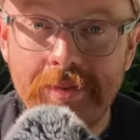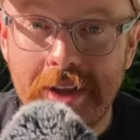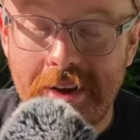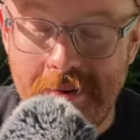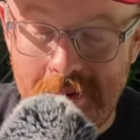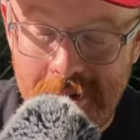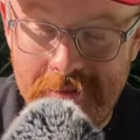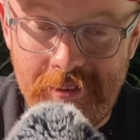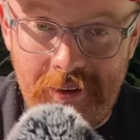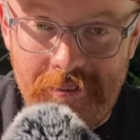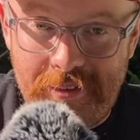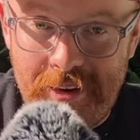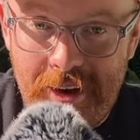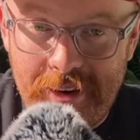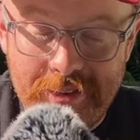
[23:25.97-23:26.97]
I wouldn't vote
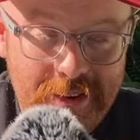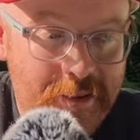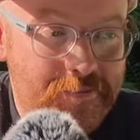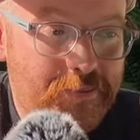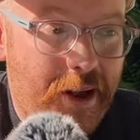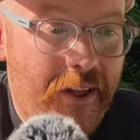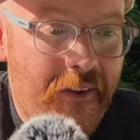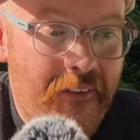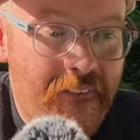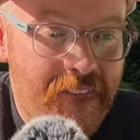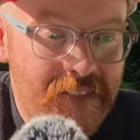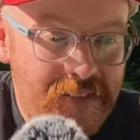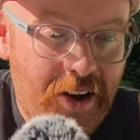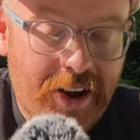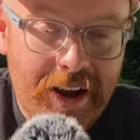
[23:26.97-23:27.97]
for Donald Trump, but
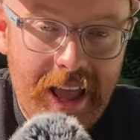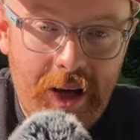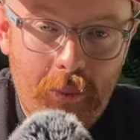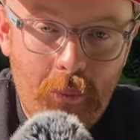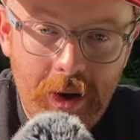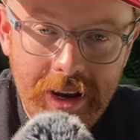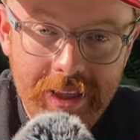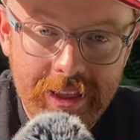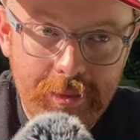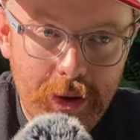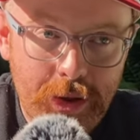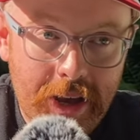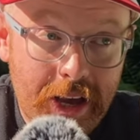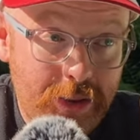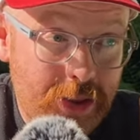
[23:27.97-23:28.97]
fucking hell, what is about
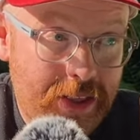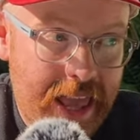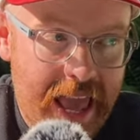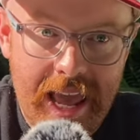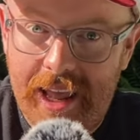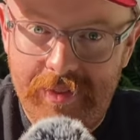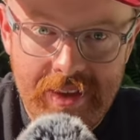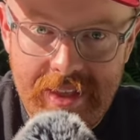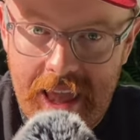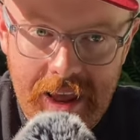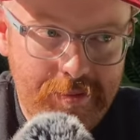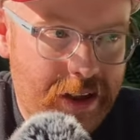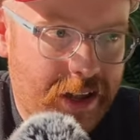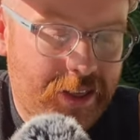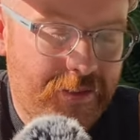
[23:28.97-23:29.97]
you guys just taking the
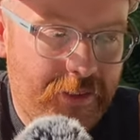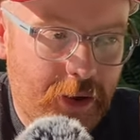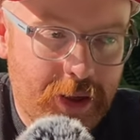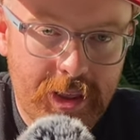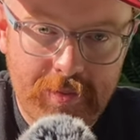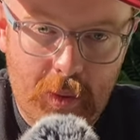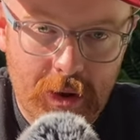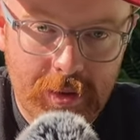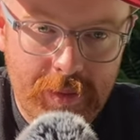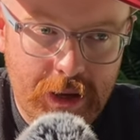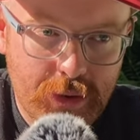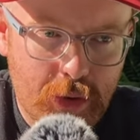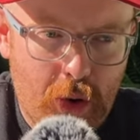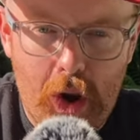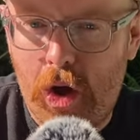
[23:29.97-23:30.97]
team like it's a fucking sports
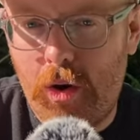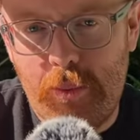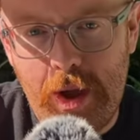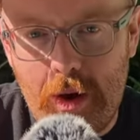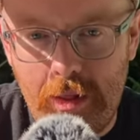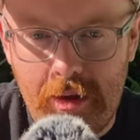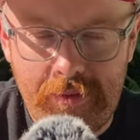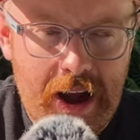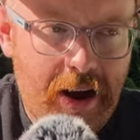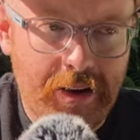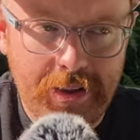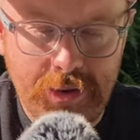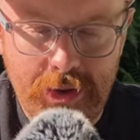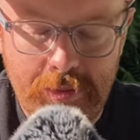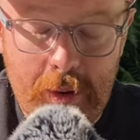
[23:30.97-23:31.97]
match and going, oh no, we all love
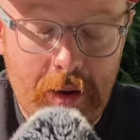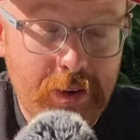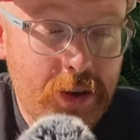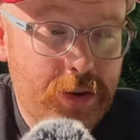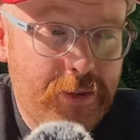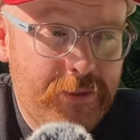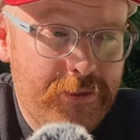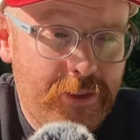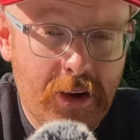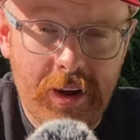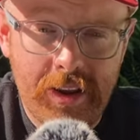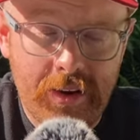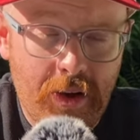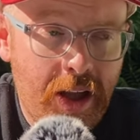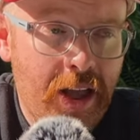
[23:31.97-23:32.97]
Harrison, she's perfect. She's a
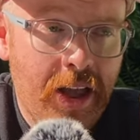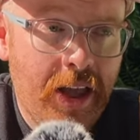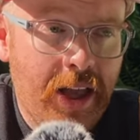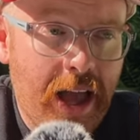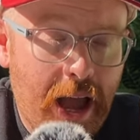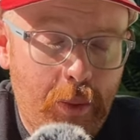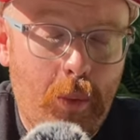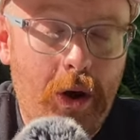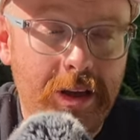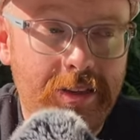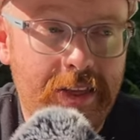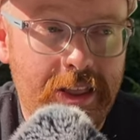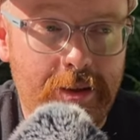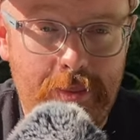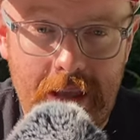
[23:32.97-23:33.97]
fucking. I watched
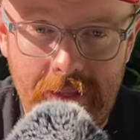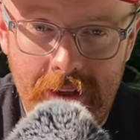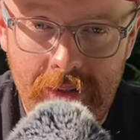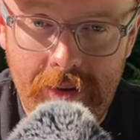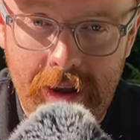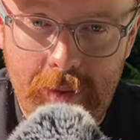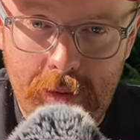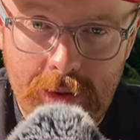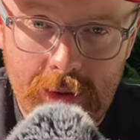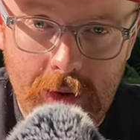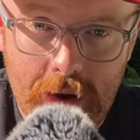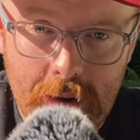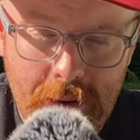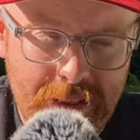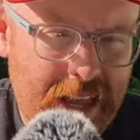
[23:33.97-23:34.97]
that debate the other night, which is
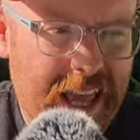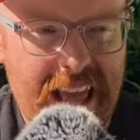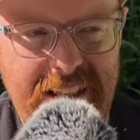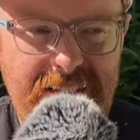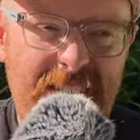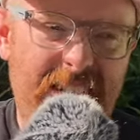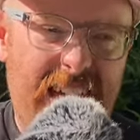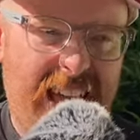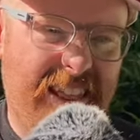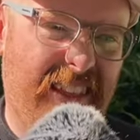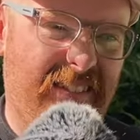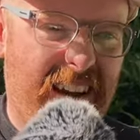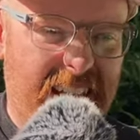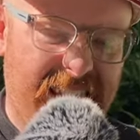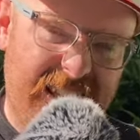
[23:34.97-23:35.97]
talking about like Israel has
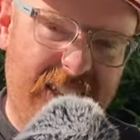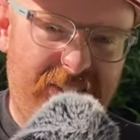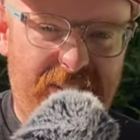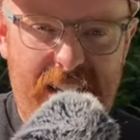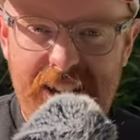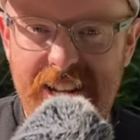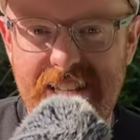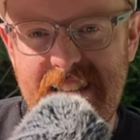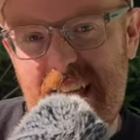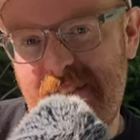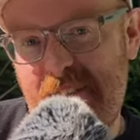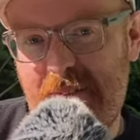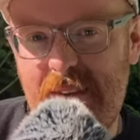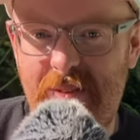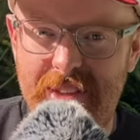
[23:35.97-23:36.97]
the right to defend itself
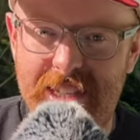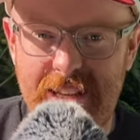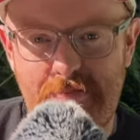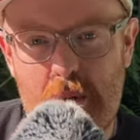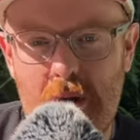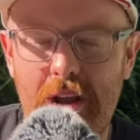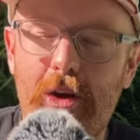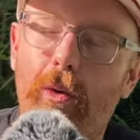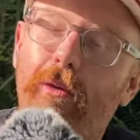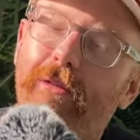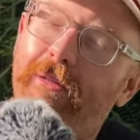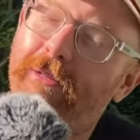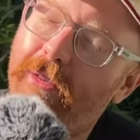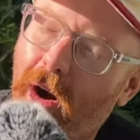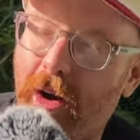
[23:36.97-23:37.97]
and we will support. And you go
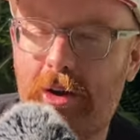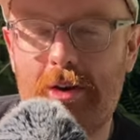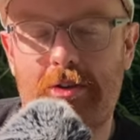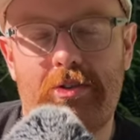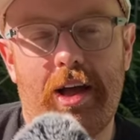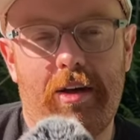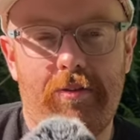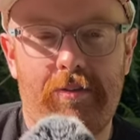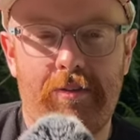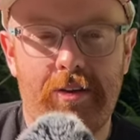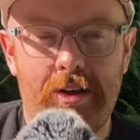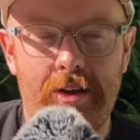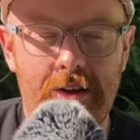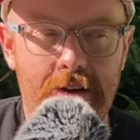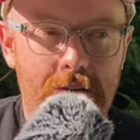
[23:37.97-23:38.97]
fuck yourself.
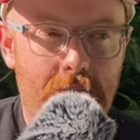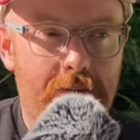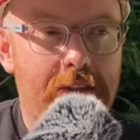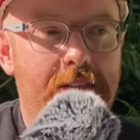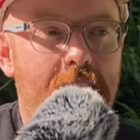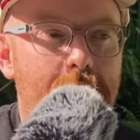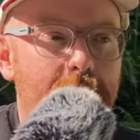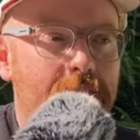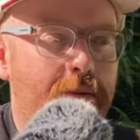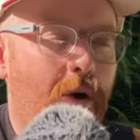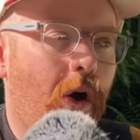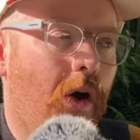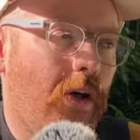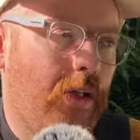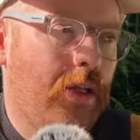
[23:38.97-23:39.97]
You're the same as them
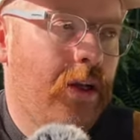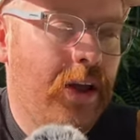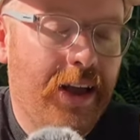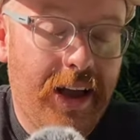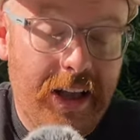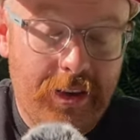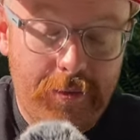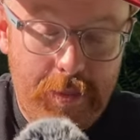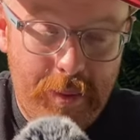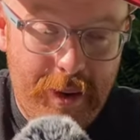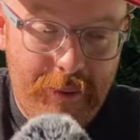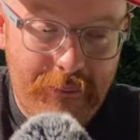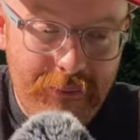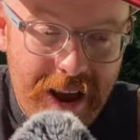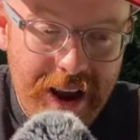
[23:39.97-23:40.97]
all, and you put me
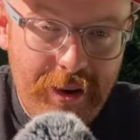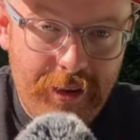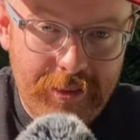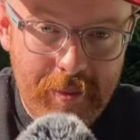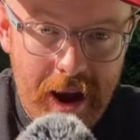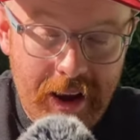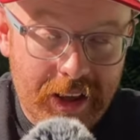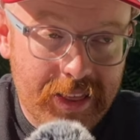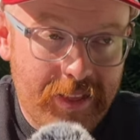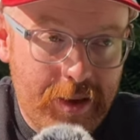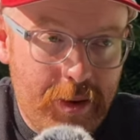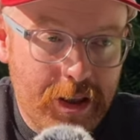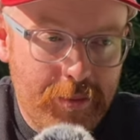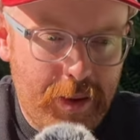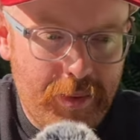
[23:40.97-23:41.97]
right off Americans. So the
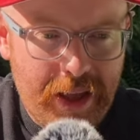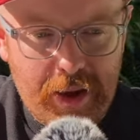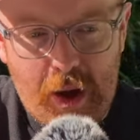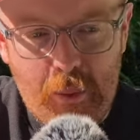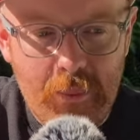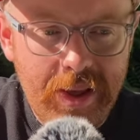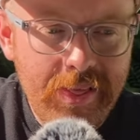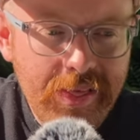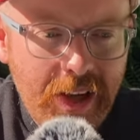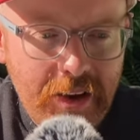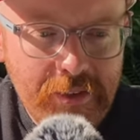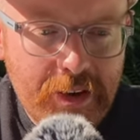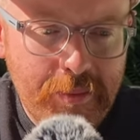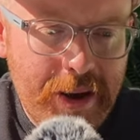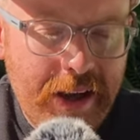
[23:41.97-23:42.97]
amount of people like, oh, we
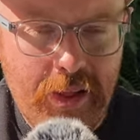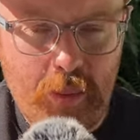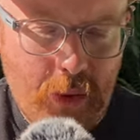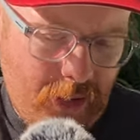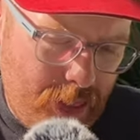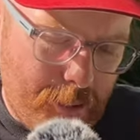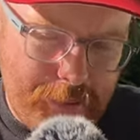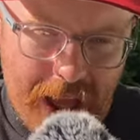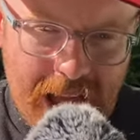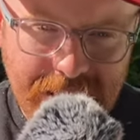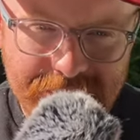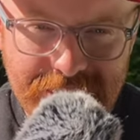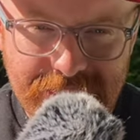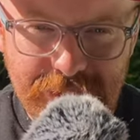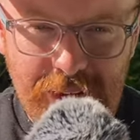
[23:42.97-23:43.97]
love Kamala and wearing the
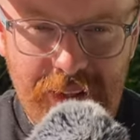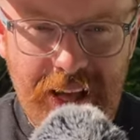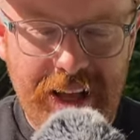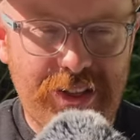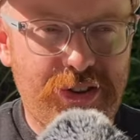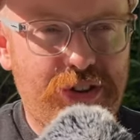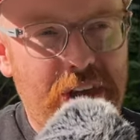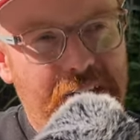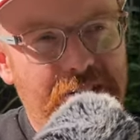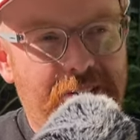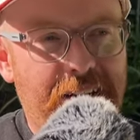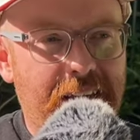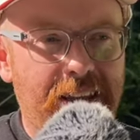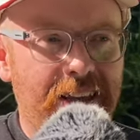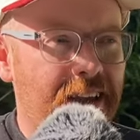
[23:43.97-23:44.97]
badges and all that shit, and you're
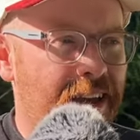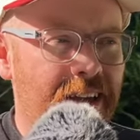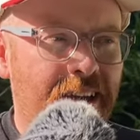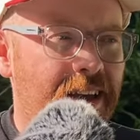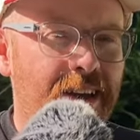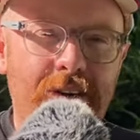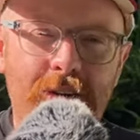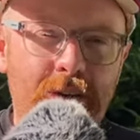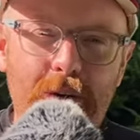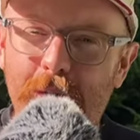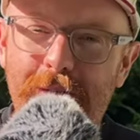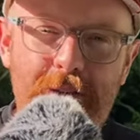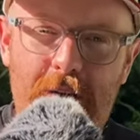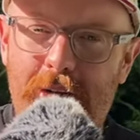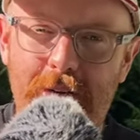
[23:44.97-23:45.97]
like, go
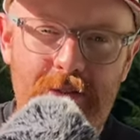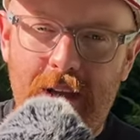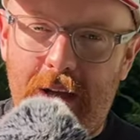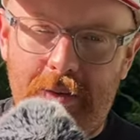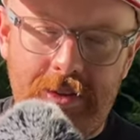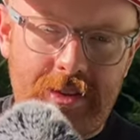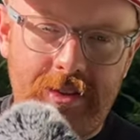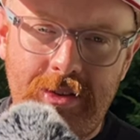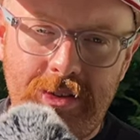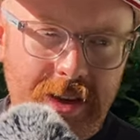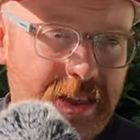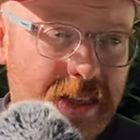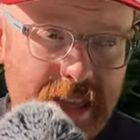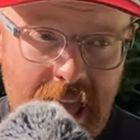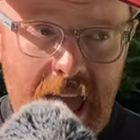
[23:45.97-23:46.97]
fuck yourselves.
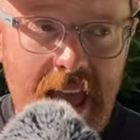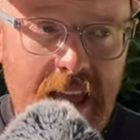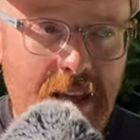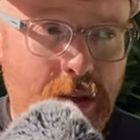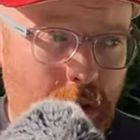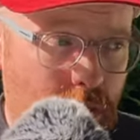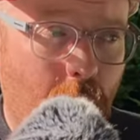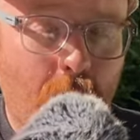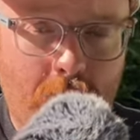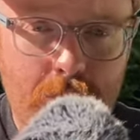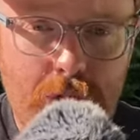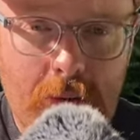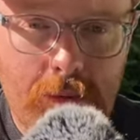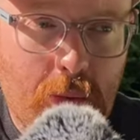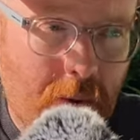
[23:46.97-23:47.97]
Just say you don't want
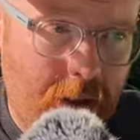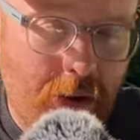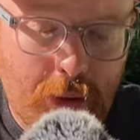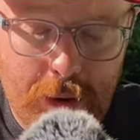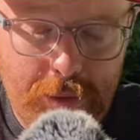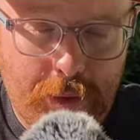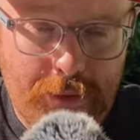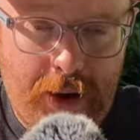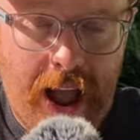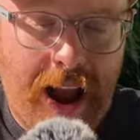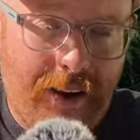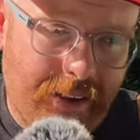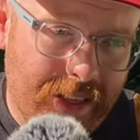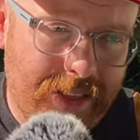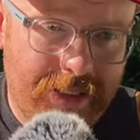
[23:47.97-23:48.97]
Trump to win. You're going to vote for
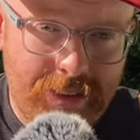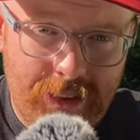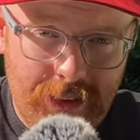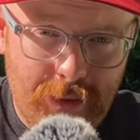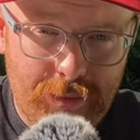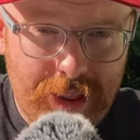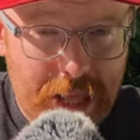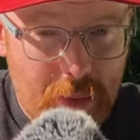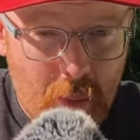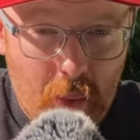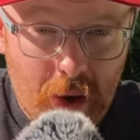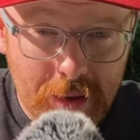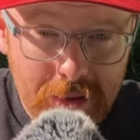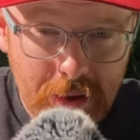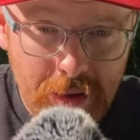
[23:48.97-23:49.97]
Harris. You don't really
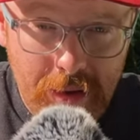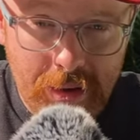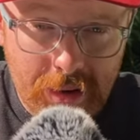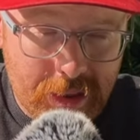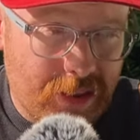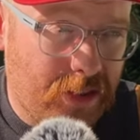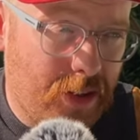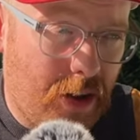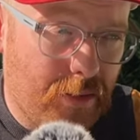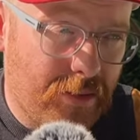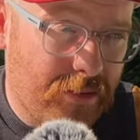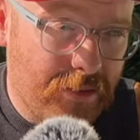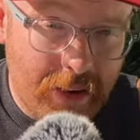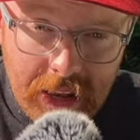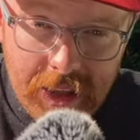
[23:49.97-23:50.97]
want to because it's not
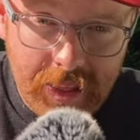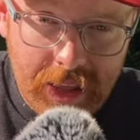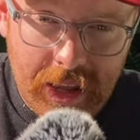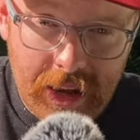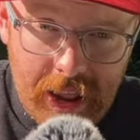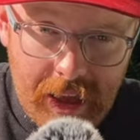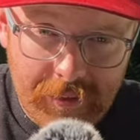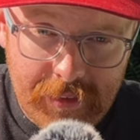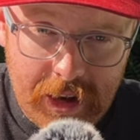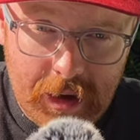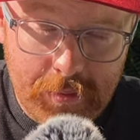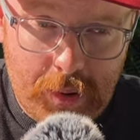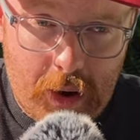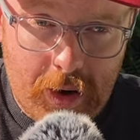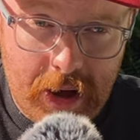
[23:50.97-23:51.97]
really a left
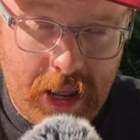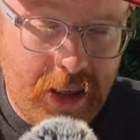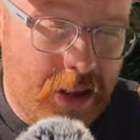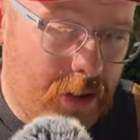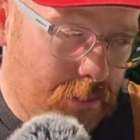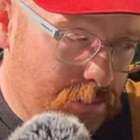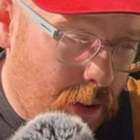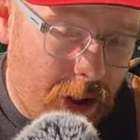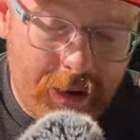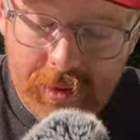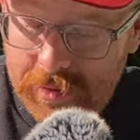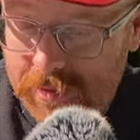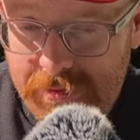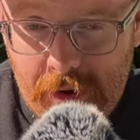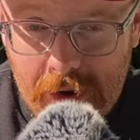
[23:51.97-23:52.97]
leaning party, but
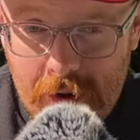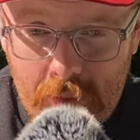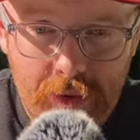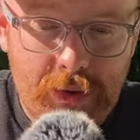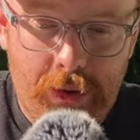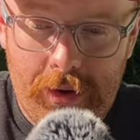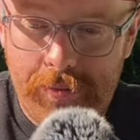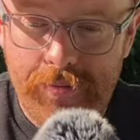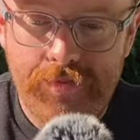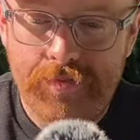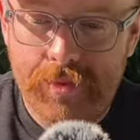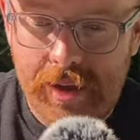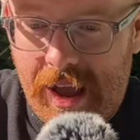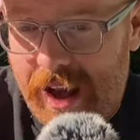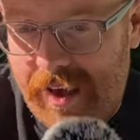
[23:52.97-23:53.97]
fuck it, we'll do it.
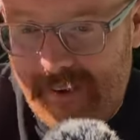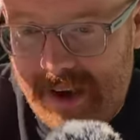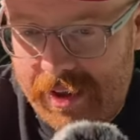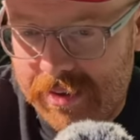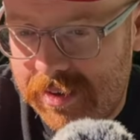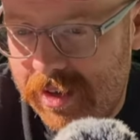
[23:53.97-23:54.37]
Anyway,